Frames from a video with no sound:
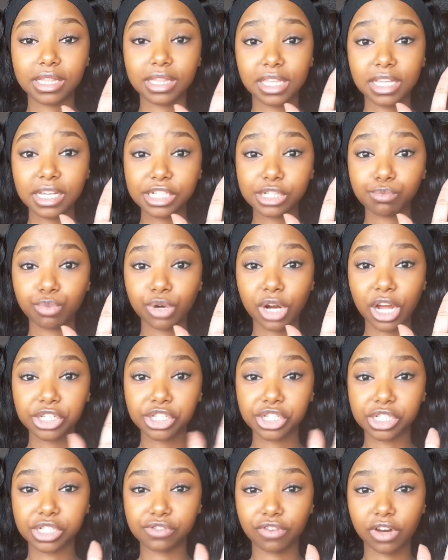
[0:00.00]
this
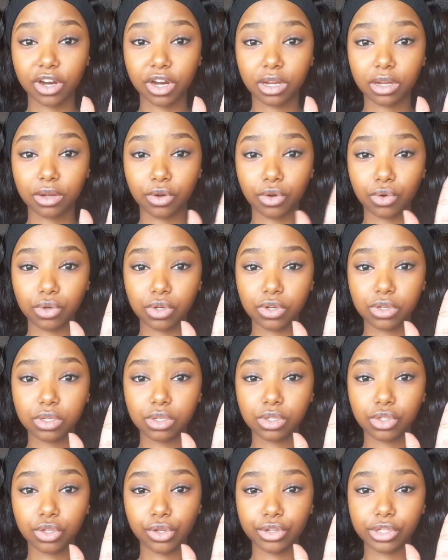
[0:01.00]
brush is very
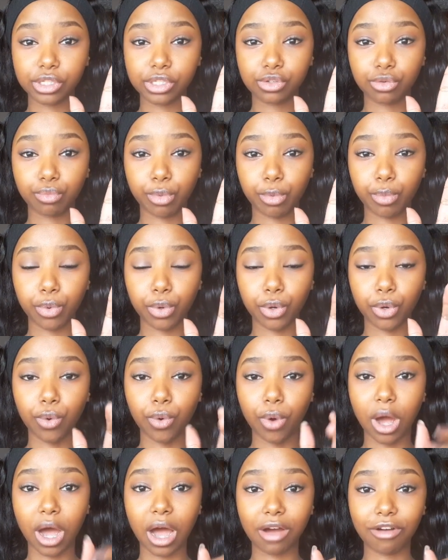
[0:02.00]
good to use to people
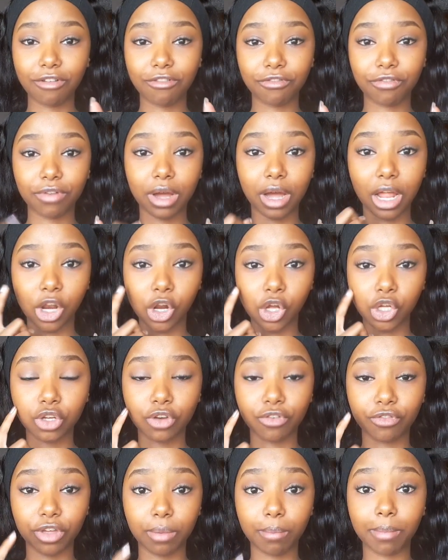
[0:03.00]
who have a
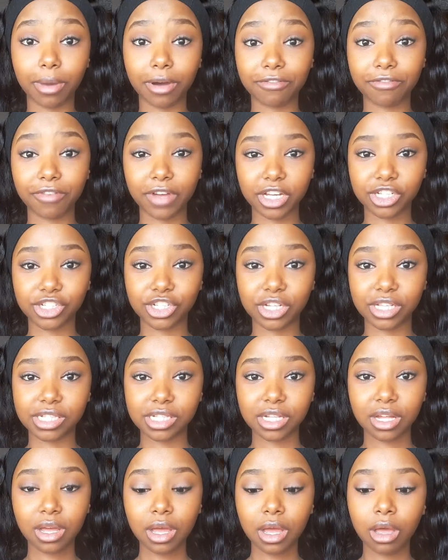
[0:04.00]
lot of
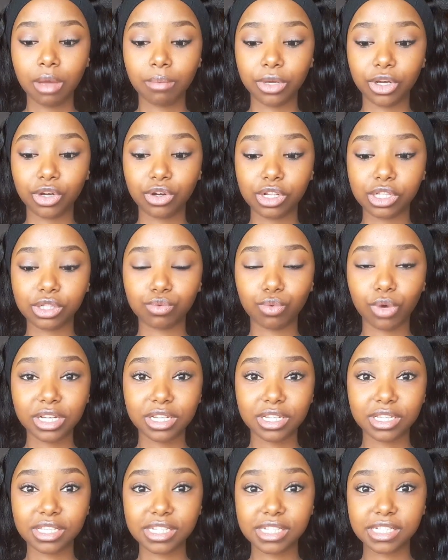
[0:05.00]
imperfections, because
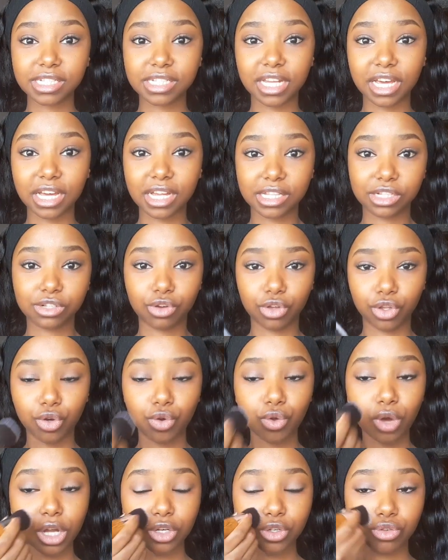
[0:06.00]
what this does,
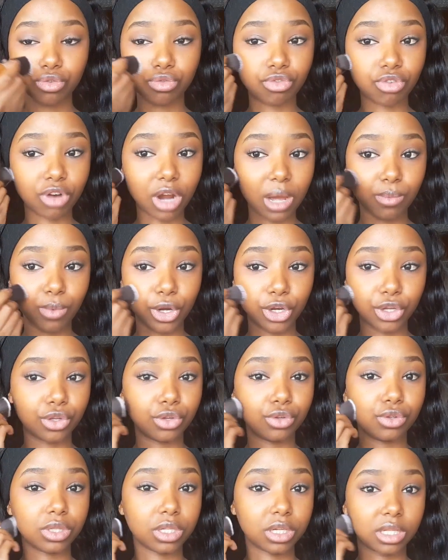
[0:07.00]
you don't want to rub when
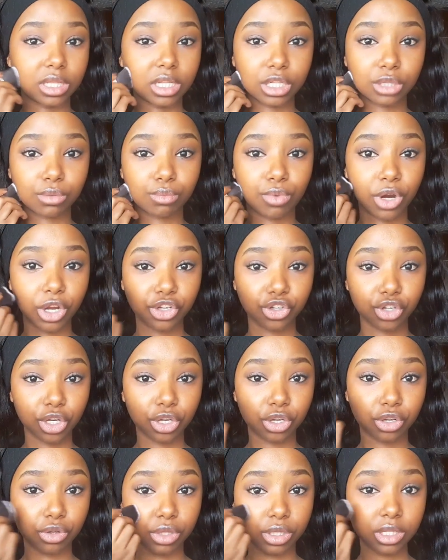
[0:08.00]
you're using this brush,
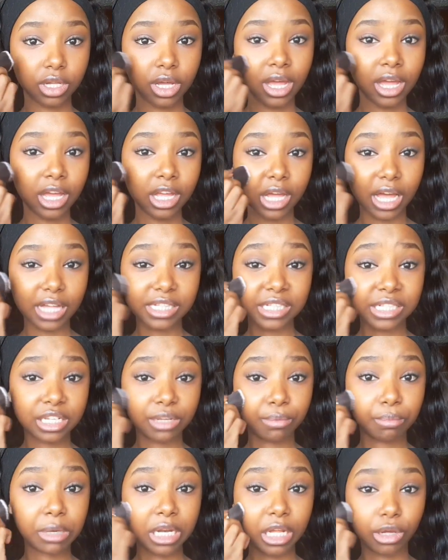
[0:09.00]
and use a
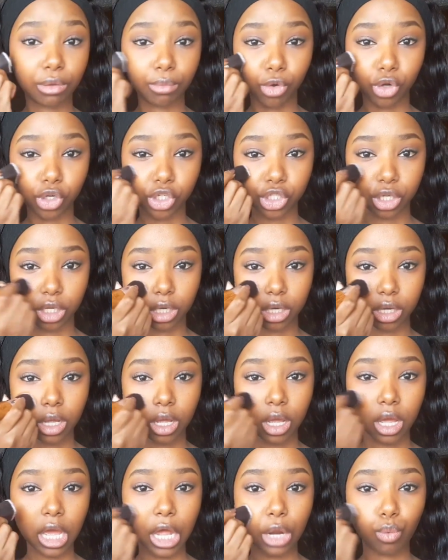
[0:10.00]
stippling motion,
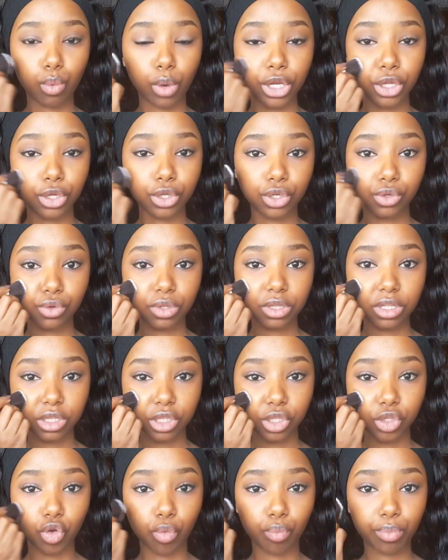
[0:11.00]
and when you do
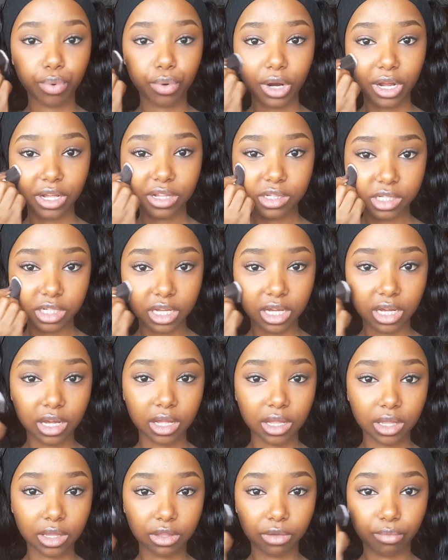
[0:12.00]
this you're
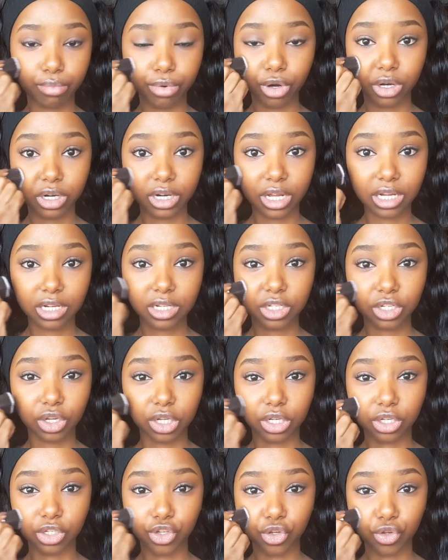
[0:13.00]
pressing the product
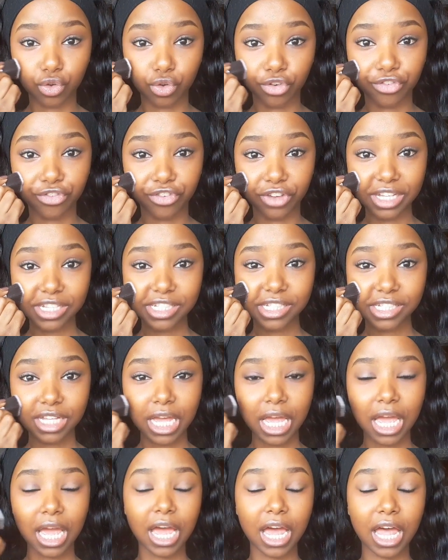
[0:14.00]
into your face,
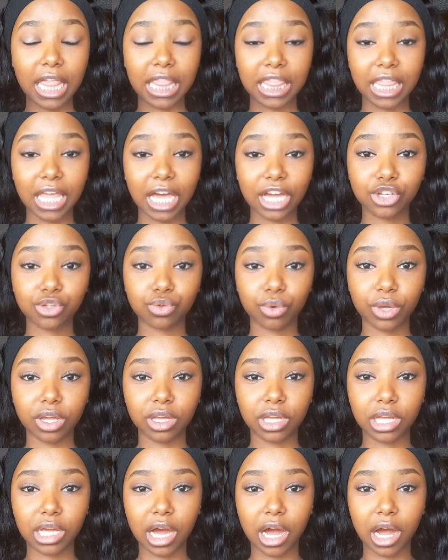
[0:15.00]
and that
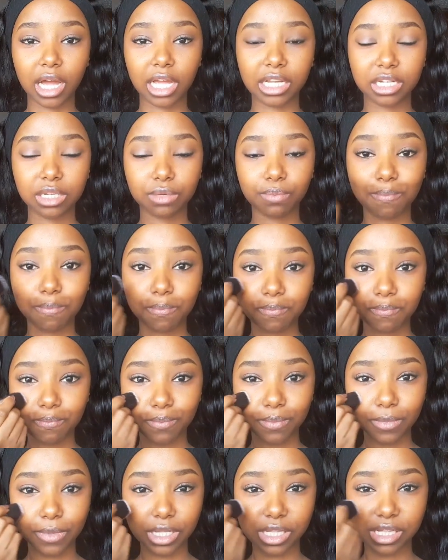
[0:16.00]
way
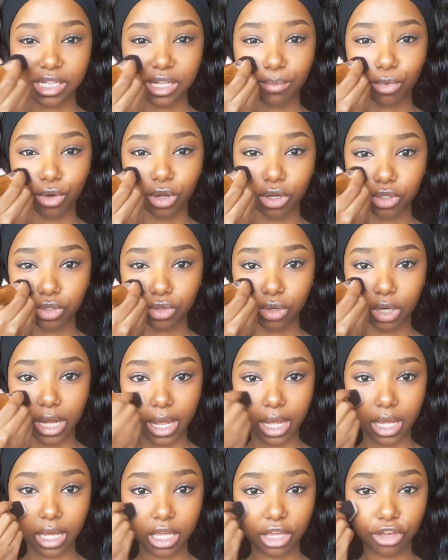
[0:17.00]
it's able to
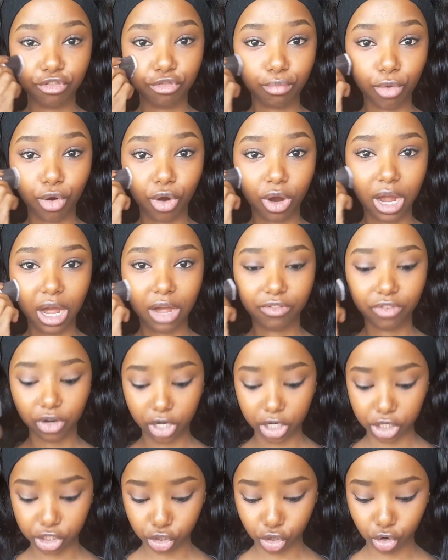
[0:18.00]
like give more
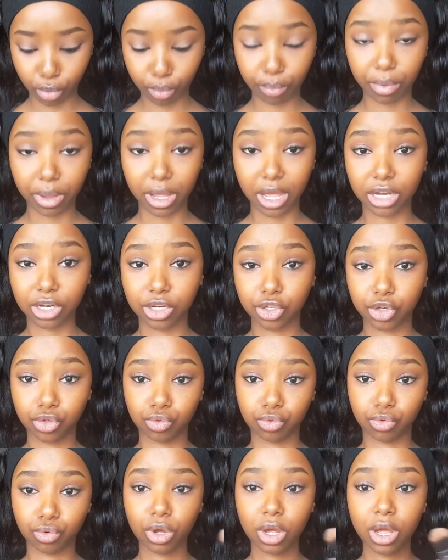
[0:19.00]
coverage compared
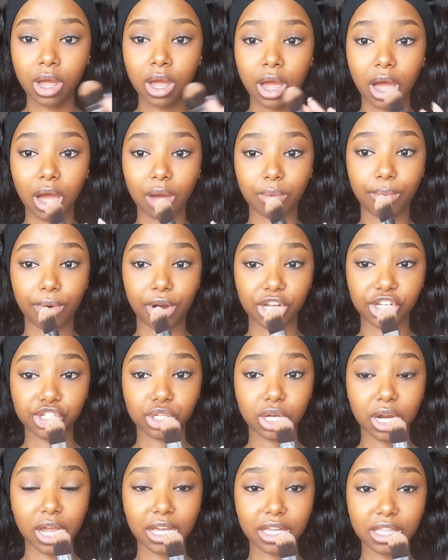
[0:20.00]
to a
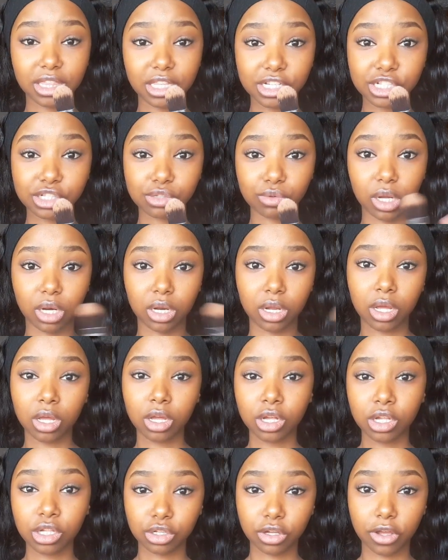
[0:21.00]
brush like this one.
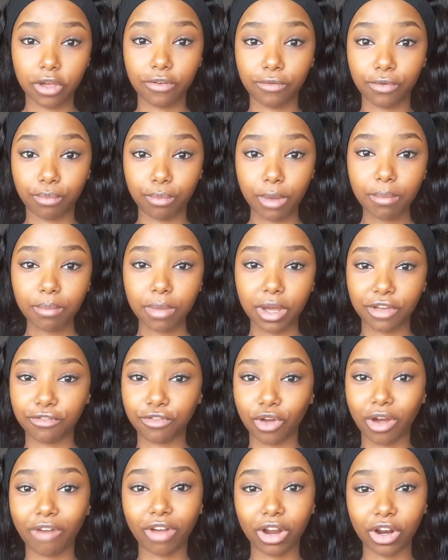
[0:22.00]
So remember,
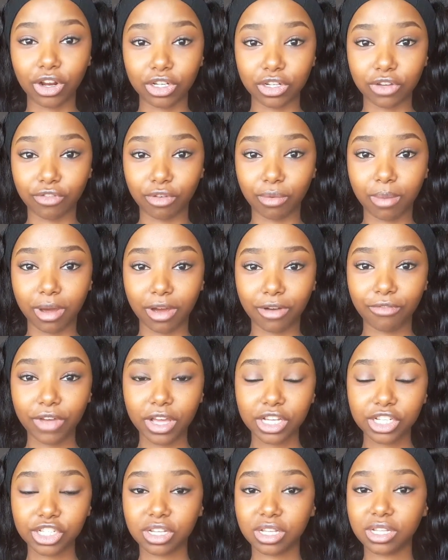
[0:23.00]
if you have a lot of
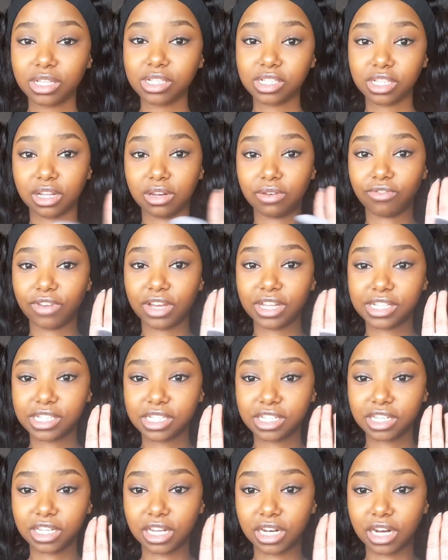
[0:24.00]
imperfections,
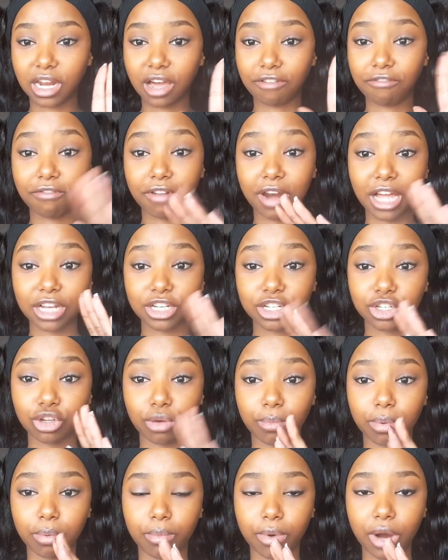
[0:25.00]
invest in a flat
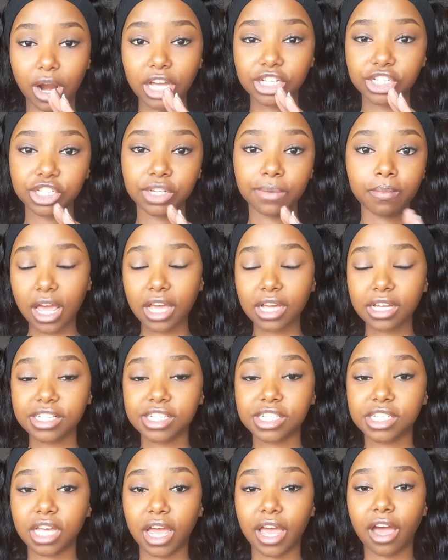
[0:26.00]
top brush.
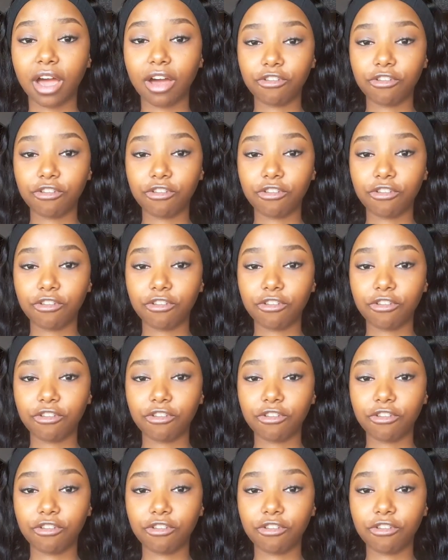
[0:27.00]
Next, I